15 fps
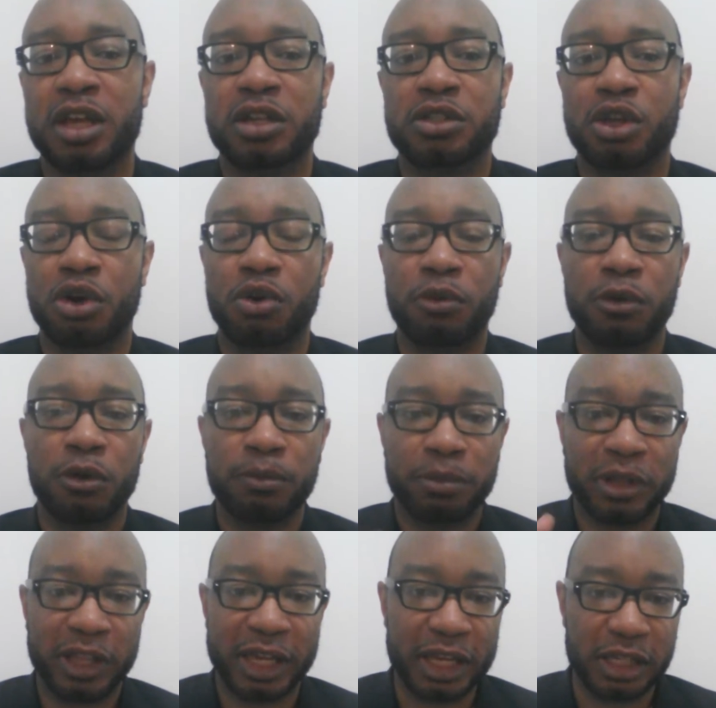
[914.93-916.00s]
So
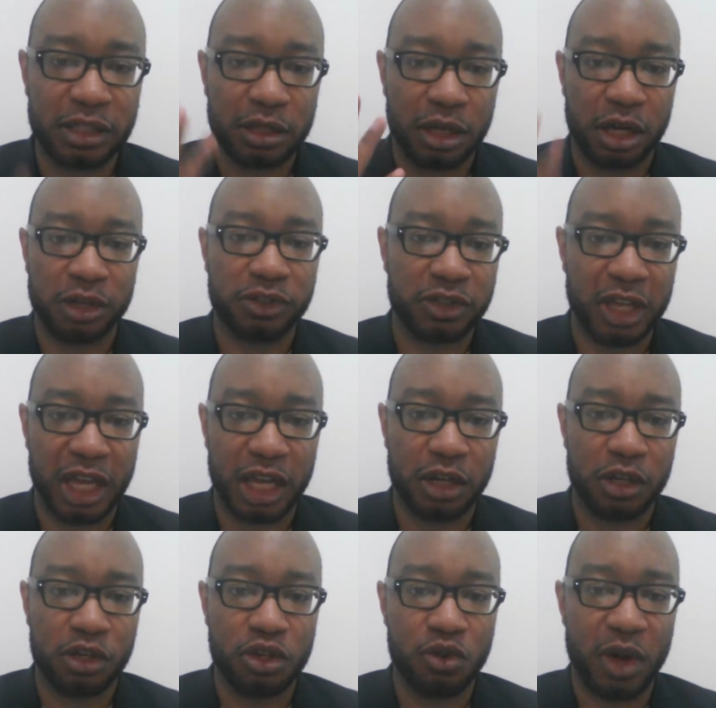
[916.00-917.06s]
please
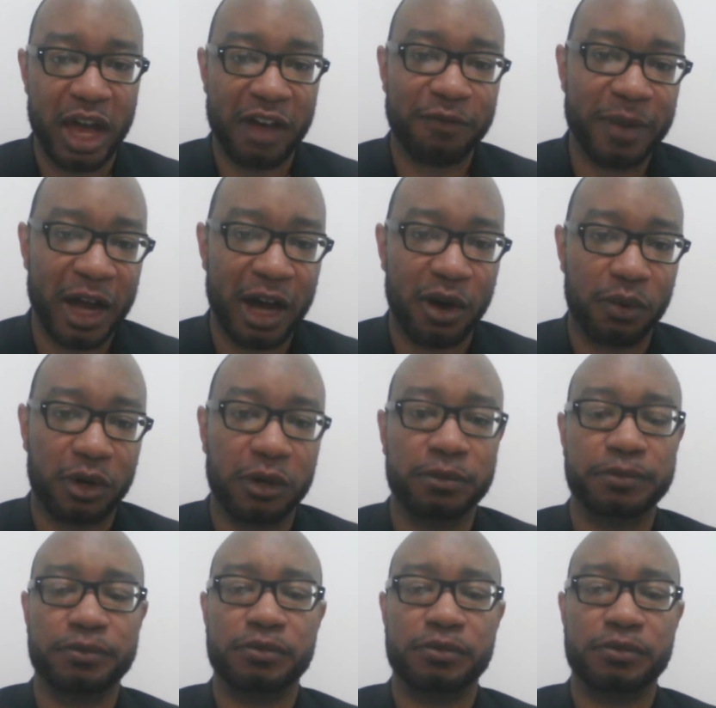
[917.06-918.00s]
understand, you have power.